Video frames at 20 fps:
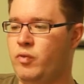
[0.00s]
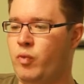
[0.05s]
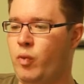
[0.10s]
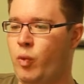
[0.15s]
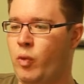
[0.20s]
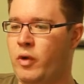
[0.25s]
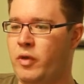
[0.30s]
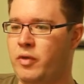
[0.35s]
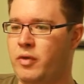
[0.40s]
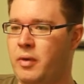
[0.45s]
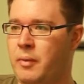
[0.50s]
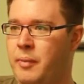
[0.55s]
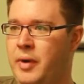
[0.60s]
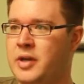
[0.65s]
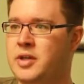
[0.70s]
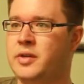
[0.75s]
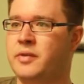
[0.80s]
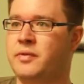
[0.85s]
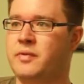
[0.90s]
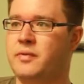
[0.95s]
with a
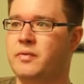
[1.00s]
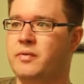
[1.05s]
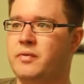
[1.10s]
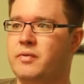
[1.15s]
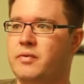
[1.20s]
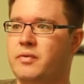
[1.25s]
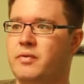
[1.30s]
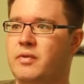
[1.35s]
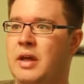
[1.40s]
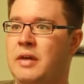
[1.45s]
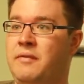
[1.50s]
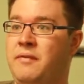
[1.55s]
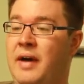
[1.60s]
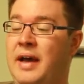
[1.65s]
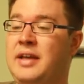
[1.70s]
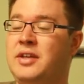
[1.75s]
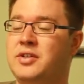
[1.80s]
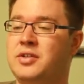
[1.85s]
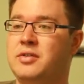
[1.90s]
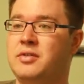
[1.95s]
bunch of
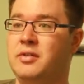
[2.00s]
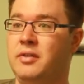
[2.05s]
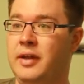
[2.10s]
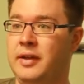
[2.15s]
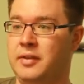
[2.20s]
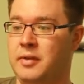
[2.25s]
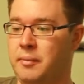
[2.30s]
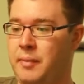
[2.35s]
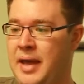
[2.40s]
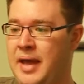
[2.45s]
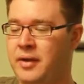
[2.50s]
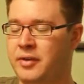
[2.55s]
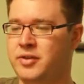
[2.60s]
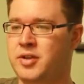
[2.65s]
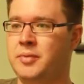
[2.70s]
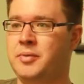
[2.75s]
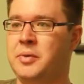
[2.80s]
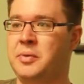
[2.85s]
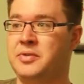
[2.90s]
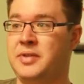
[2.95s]
advice, like the panel
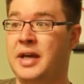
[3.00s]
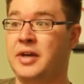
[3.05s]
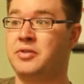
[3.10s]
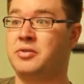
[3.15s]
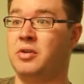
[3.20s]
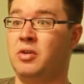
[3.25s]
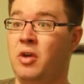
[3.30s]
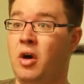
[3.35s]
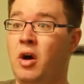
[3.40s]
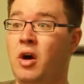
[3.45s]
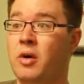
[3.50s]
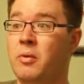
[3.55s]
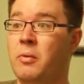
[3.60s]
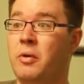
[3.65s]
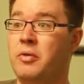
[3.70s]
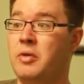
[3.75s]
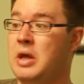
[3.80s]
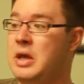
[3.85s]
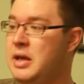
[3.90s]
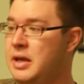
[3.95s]
summary was extra long
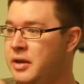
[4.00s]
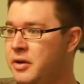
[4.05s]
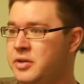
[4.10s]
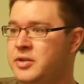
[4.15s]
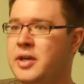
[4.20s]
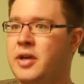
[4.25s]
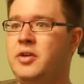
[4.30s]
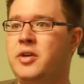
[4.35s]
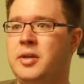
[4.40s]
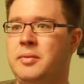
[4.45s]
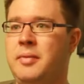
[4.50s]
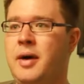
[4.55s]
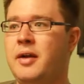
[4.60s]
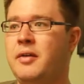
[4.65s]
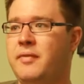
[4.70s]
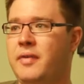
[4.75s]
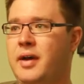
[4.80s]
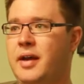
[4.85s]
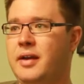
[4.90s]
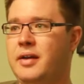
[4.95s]
with, here's how you can
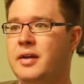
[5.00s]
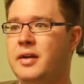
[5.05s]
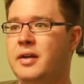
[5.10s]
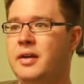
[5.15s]
modify it.